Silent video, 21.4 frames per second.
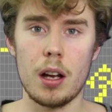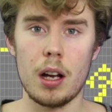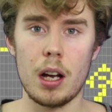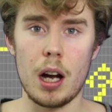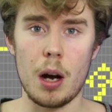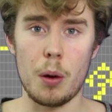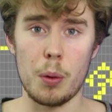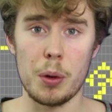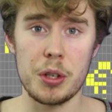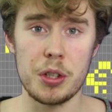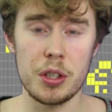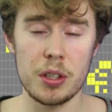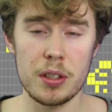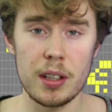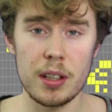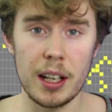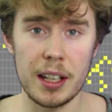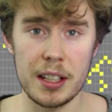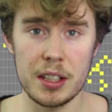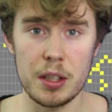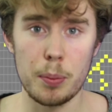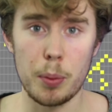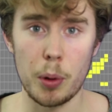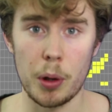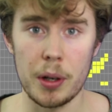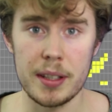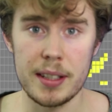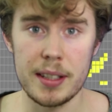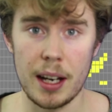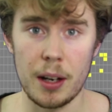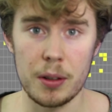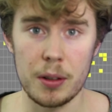I would just like to
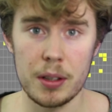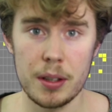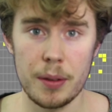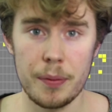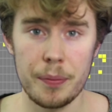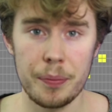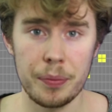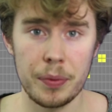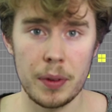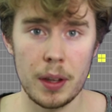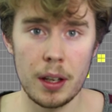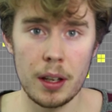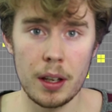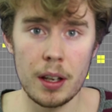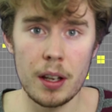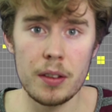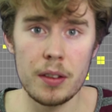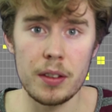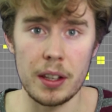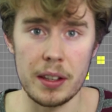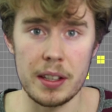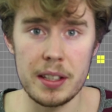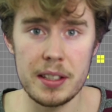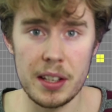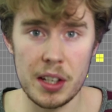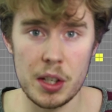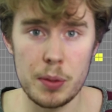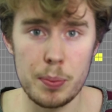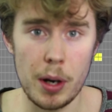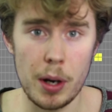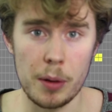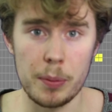point out that this
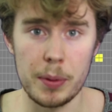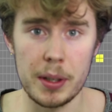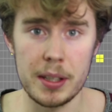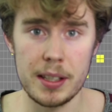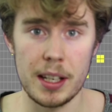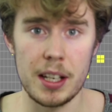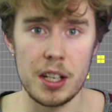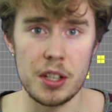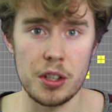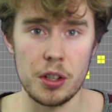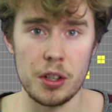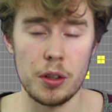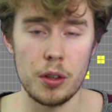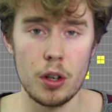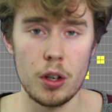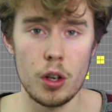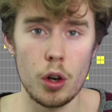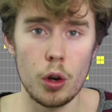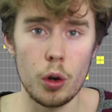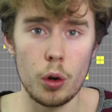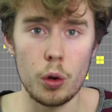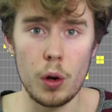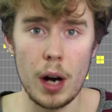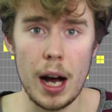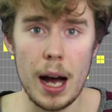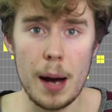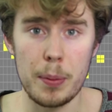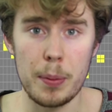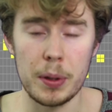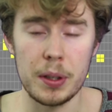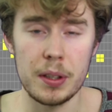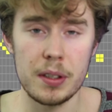experimentation all
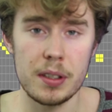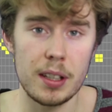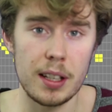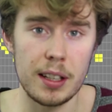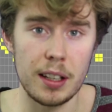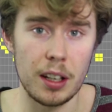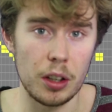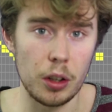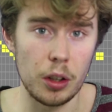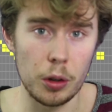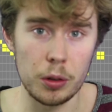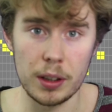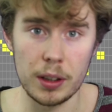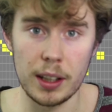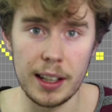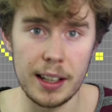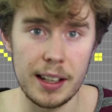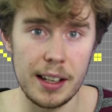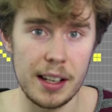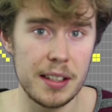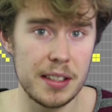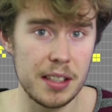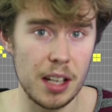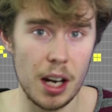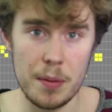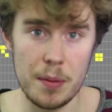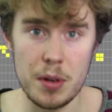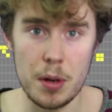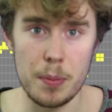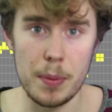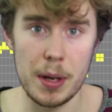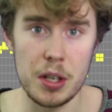happens in a non-linear time
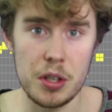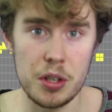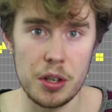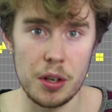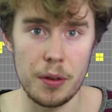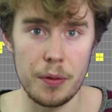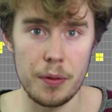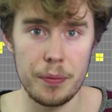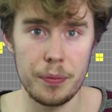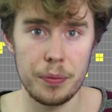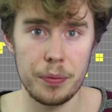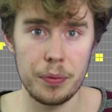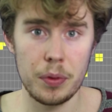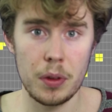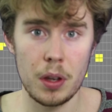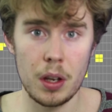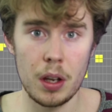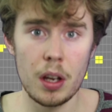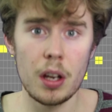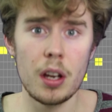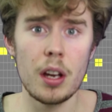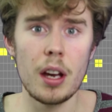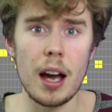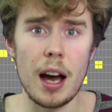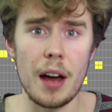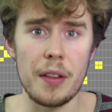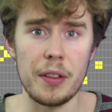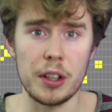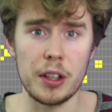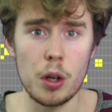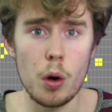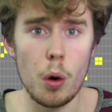dimension,
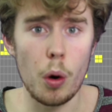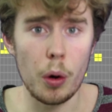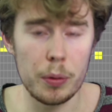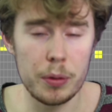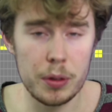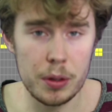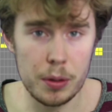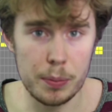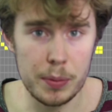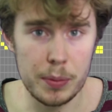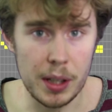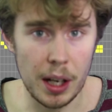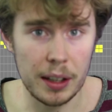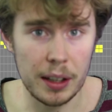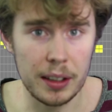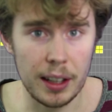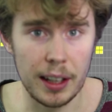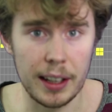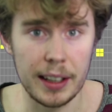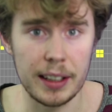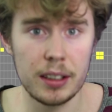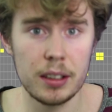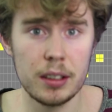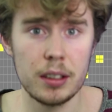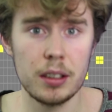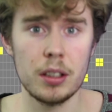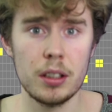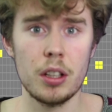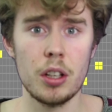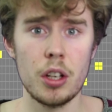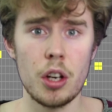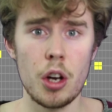and that quantum tunneling,
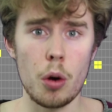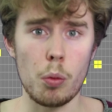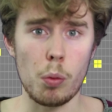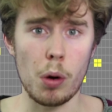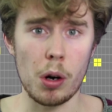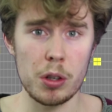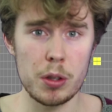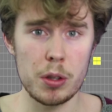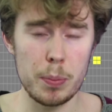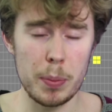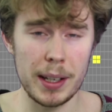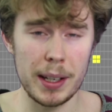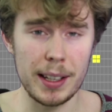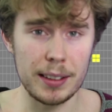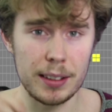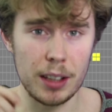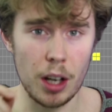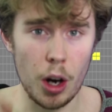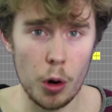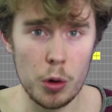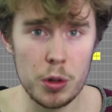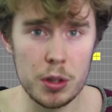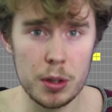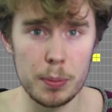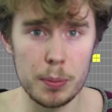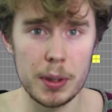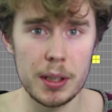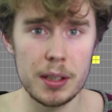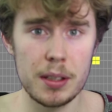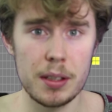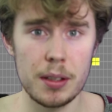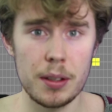whilst being the
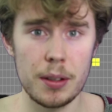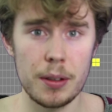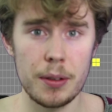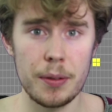ultimate,